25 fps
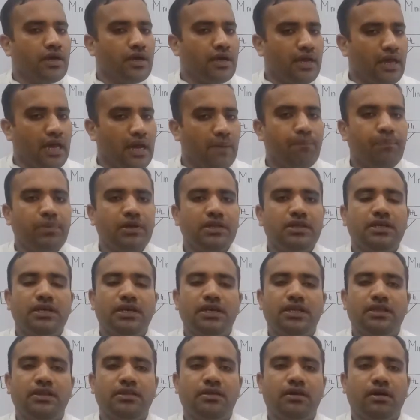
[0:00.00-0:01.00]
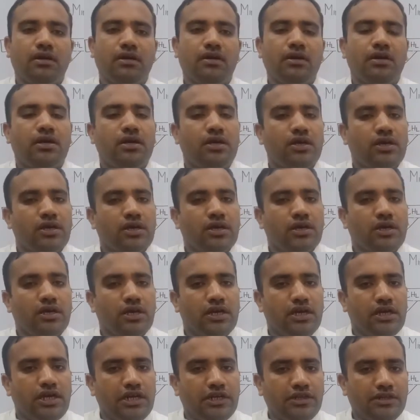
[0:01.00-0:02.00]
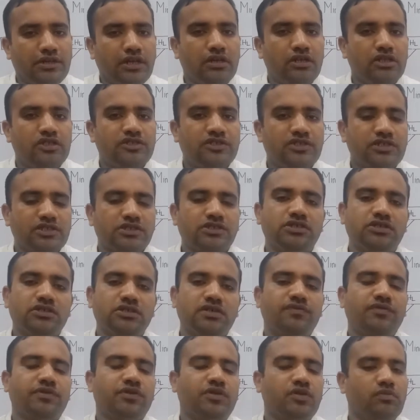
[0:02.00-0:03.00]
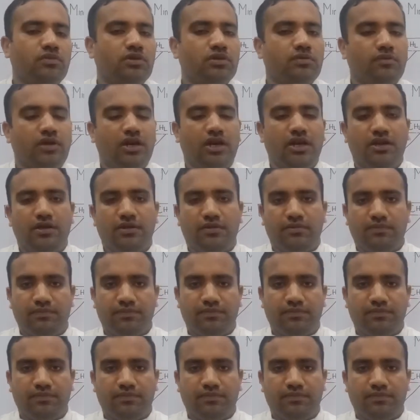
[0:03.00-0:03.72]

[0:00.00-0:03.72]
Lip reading: happen in the internal structure of human mind.